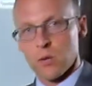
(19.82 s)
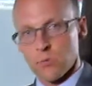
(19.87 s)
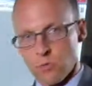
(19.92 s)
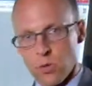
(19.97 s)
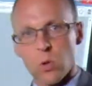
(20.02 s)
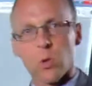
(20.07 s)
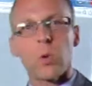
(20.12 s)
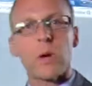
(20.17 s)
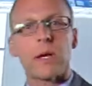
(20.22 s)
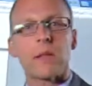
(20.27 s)

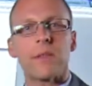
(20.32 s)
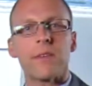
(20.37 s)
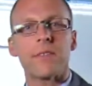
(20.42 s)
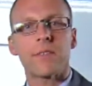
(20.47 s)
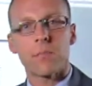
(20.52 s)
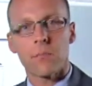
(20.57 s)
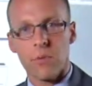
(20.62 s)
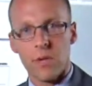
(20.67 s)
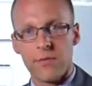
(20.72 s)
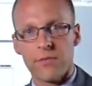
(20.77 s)
Real quickly,
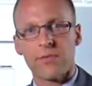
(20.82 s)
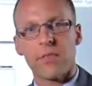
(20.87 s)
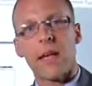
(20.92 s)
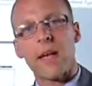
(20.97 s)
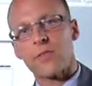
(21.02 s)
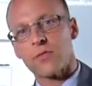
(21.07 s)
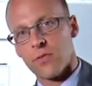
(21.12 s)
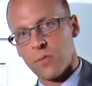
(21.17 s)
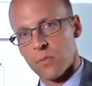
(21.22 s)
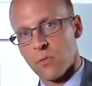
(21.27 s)
some brief
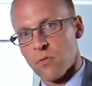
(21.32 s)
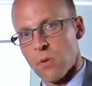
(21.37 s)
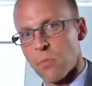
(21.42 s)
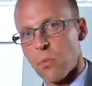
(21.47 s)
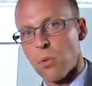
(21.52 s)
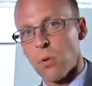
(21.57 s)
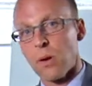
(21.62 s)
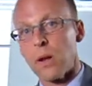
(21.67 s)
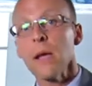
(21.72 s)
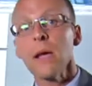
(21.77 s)
stats.
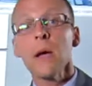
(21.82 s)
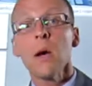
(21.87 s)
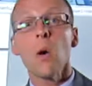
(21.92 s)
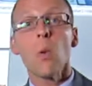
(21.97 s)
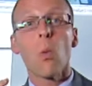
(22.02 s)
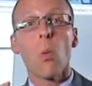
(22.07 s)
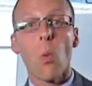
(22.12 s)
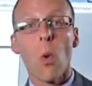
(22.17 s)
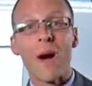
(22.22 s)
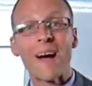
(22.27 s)

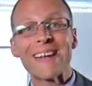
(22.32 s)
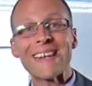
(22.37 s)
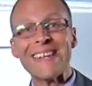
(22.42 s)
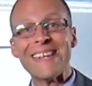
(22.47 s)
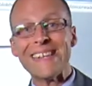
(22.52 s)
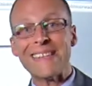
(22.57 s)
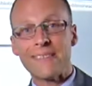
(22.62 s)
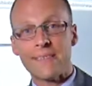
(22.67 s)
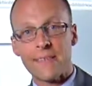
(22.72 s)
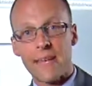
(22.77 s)
One
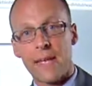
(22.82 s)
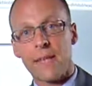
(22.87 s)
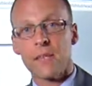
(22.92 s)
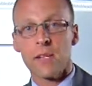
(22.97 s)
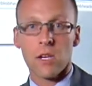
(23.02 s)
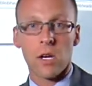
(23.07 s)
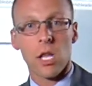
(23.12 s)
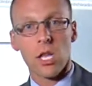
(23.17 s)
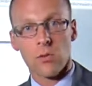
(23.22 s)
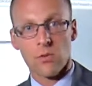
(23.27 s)
in
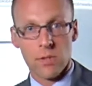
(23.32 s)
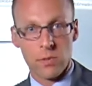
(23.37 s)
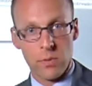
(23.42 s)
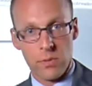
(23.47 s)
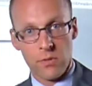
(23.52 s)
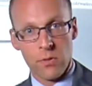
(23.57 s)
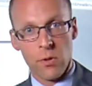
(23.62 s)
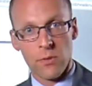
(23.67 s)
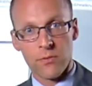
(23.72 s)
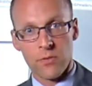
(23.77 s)
ten Colorado
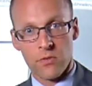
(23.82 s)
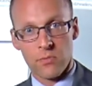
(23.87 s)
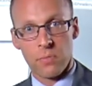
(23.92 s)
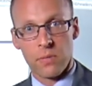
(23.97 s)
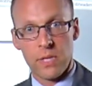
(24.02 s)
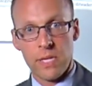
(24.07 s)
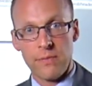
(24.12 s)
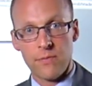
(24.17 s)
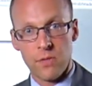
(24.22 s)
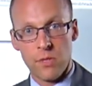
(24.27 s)
adults is
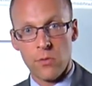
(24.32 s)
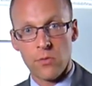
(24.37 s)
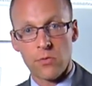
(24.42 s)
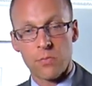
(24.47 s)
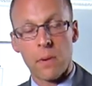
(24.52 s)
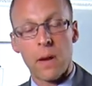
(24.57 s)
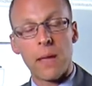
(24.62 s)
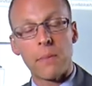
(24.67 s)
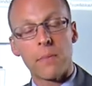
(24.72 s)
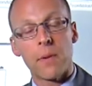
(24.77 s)
believed to use
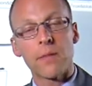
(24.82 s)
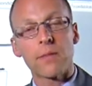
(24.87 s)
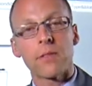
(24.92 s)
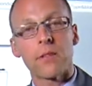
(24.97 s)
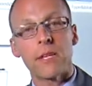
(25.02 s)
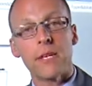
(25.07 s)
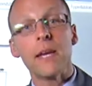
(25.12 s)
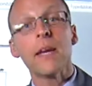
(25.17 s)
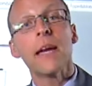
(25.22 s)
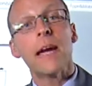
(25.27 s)
pot
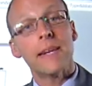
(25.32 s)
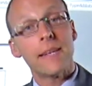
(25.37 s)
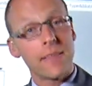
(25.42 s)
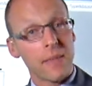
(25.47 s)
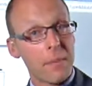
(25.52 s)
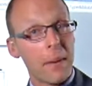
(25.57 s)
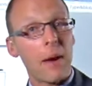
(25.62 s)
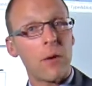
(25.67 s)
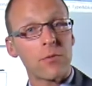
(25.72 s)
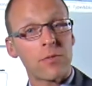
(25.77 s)
monthly, and in
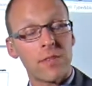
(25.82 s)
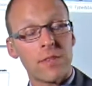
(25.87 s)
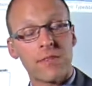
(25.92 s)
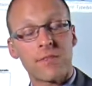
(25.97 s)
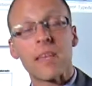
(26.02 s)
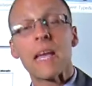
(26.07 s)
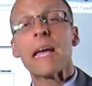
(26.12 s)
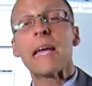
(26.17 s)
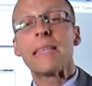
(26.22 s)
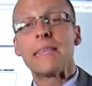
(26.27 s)
the
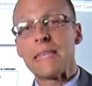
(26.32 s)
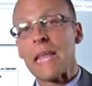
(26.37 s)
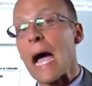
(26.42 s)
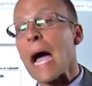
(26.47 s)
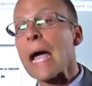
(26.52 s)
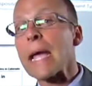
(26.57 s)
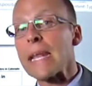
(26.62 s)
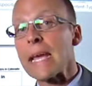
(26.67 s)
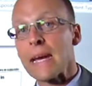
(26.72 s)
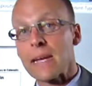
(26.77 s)
mountains,
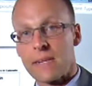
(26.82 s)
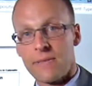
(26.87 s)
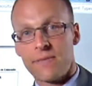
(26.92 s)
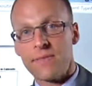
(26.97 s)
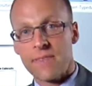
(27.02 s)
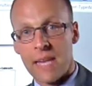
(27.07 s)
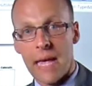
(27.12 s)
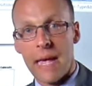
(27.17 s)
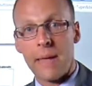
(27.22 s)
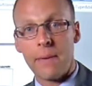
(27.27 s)
nine out of
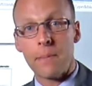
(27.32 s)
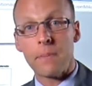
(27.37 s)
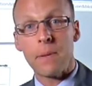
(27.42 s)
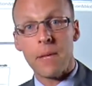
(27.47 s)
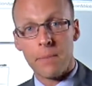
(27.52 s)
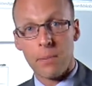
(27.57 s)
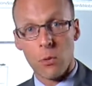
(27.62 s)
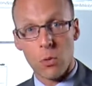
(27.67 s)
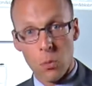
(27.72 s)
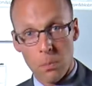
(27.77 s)
ten
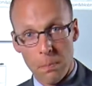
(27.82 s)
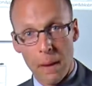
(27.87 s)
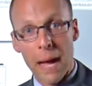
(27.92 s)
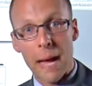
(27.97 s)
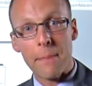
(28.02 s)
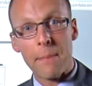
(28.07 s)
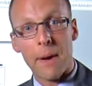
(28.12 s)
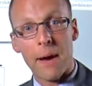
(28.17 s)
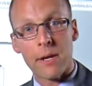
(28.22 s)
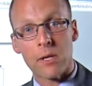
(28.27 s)
people who
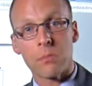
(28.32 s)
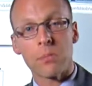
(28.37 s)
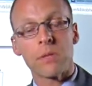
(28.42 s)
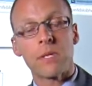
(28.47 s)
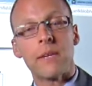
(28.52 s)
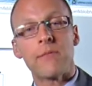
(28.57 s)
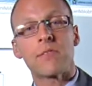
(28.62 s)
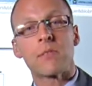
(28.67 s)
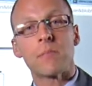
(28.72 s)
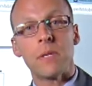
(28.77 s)
buy pot are
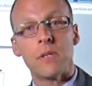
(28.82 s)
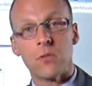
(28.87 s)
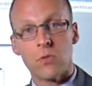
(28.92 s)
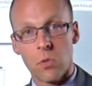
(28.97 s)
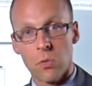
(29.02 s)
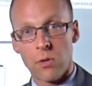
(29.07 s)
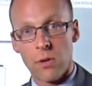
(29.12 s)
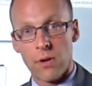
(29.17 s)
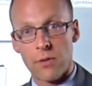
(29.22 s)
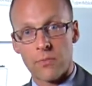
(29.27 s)
believed to be
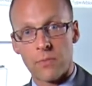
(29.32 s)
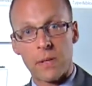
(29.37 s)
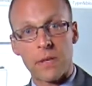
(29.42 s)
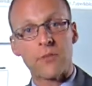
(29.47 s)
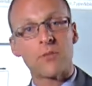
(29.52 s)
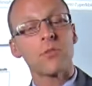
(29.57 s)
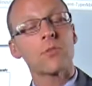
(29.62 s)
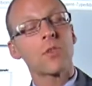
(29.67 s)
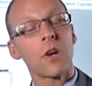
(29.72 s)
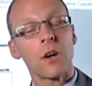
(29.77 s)
tourists. But
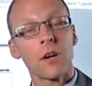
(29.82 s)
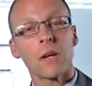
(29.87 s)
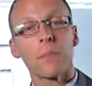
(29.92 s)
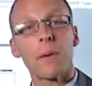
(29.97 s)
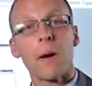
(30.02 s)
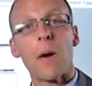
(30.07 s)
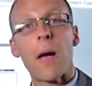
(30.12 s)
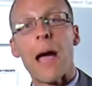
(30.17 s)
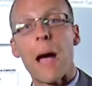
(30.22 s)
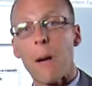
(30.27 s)
as you talk
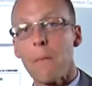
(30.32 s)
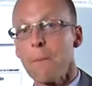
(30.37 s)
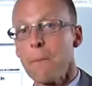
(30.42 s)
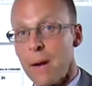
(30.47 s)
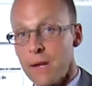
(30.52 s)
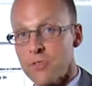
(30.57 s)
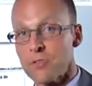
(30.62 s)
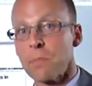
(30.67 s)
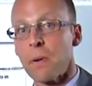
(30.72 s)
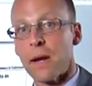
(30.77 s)
about how
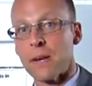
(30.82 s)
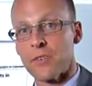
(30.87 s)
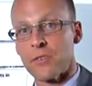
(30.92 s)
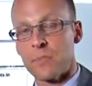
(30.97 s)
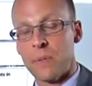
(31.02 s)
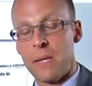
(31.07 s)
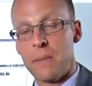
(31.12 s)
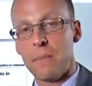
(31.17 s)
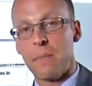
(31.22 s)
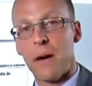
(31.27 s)
much pot is
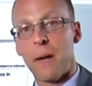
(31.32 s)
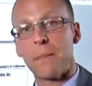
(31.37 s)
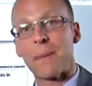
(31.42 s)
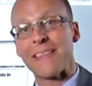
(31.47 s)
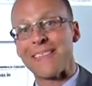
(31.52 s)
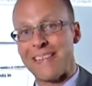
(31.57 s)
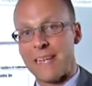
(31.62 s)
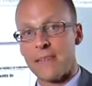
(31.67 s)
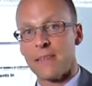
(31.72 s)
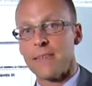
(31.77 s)
being bought, by
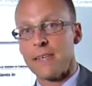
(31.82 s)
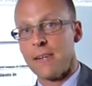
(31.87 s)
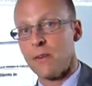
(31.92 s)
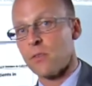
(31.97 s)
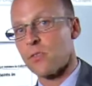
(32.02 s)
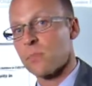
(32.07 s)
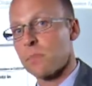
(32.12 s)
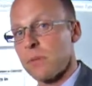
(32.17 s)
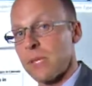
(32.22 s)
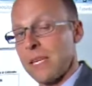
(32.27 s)
the end of the year,
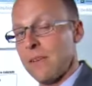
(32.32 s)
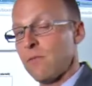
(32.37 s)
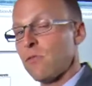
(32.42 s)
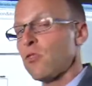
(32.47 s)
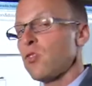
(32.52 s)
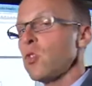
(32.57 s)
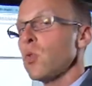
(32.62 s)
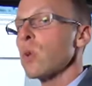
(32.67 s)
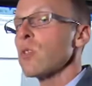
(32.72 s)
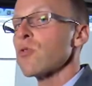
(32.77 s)
it's believed
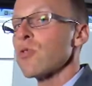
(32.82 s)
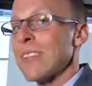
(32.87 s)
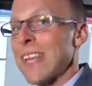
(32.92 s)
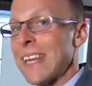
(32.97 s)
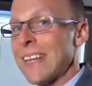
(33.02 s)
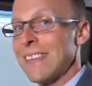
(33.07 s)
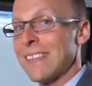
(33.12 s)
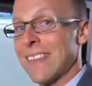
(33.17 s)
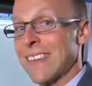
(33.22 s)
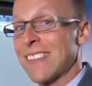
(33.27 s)
two hundred
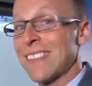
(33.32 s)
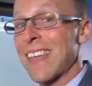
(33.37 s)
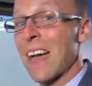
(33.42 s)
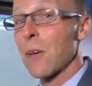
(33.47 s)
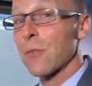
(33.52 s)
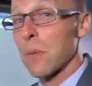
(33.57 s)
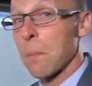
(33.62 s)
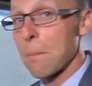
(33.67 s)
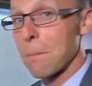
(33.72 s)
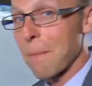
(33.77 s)
eighty-six thousand